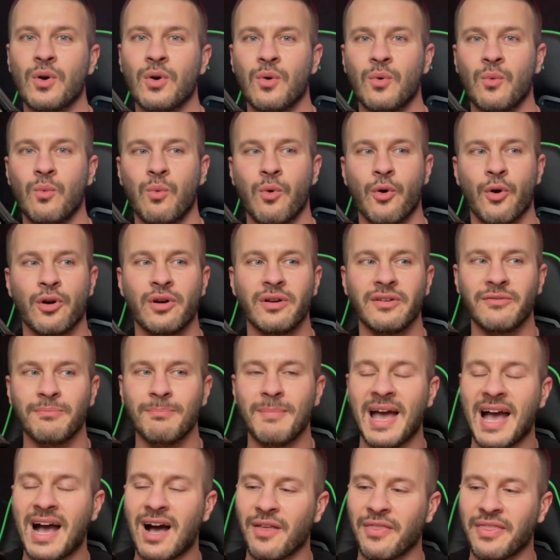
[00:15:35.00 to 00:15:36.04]
Word of
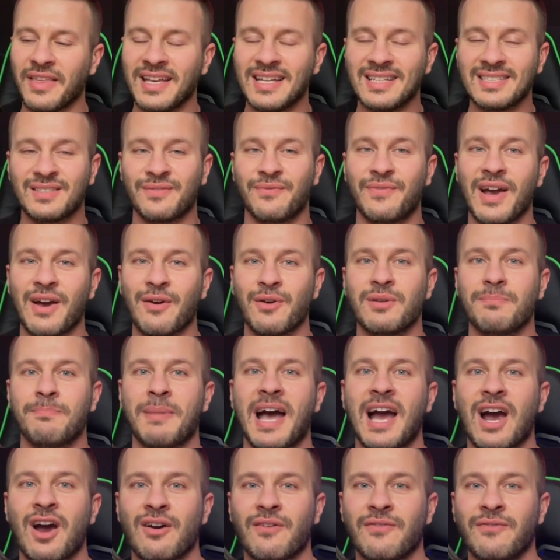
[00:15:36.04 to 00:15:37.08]
mouth is very
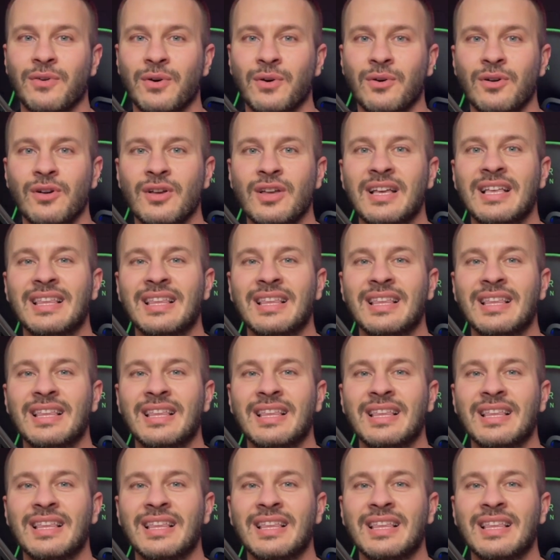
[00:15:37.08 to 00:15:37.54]
powerful.